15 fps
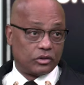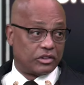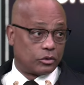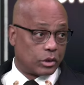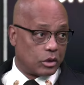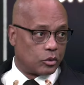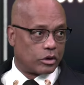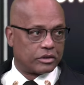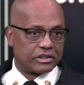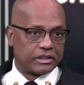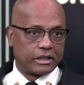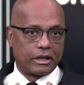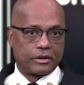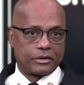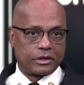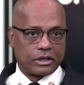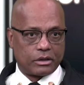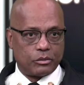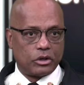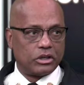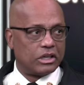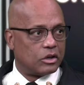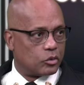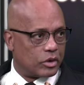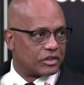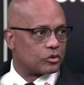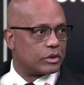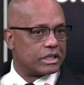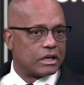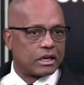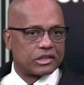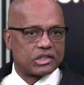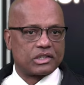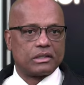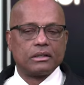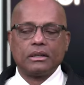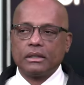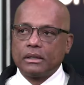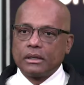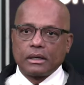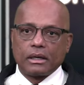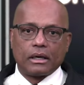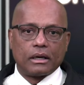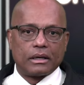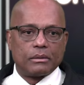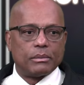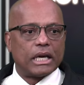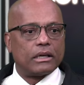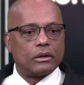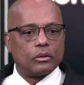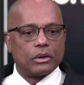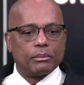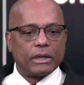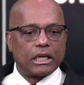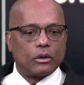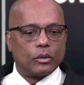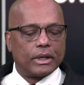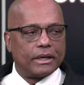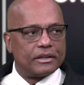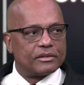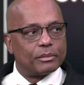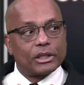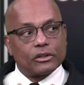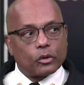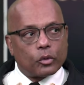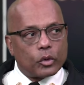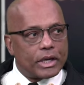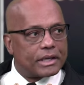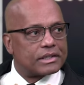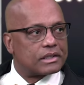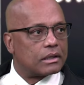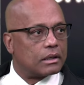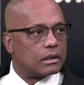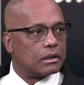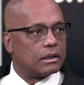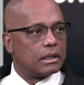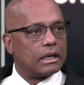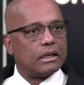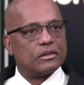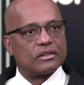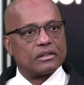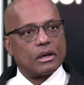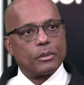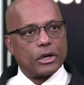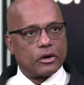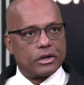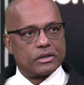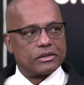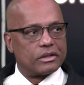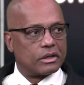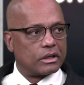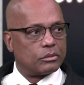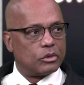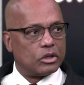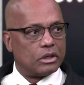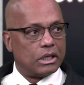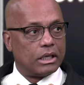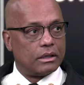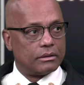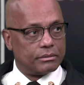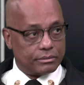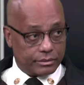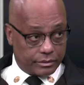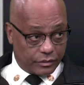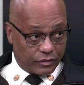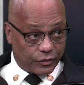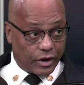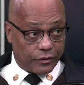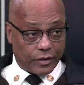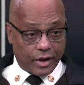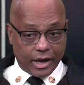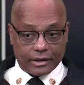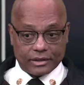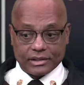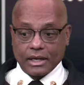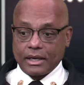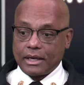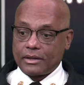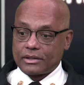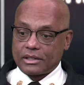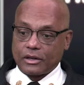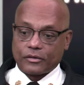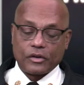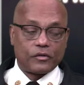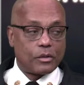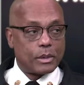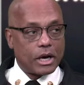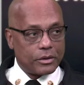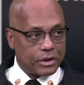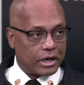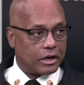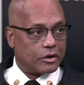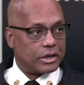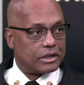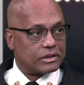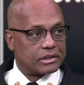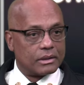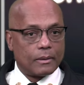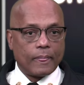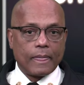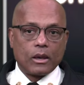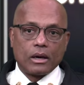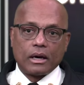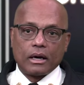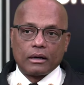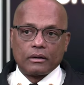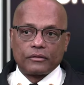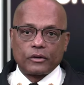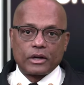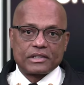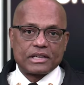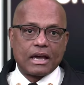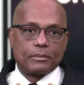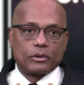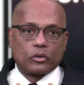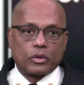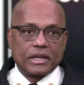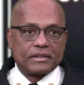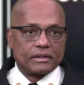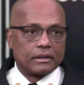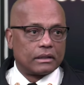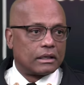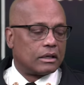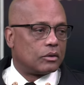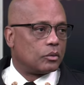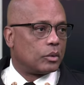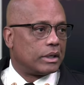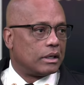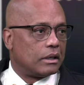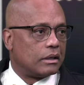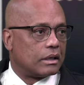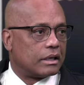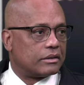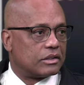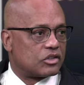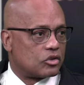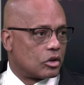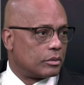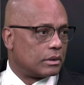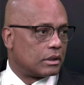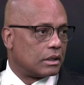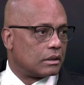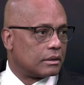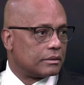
three words together, community risk reduction, in many ways. But the risk in some areas of the community, Fairfax, is different from other areas. For example, recently we distributed,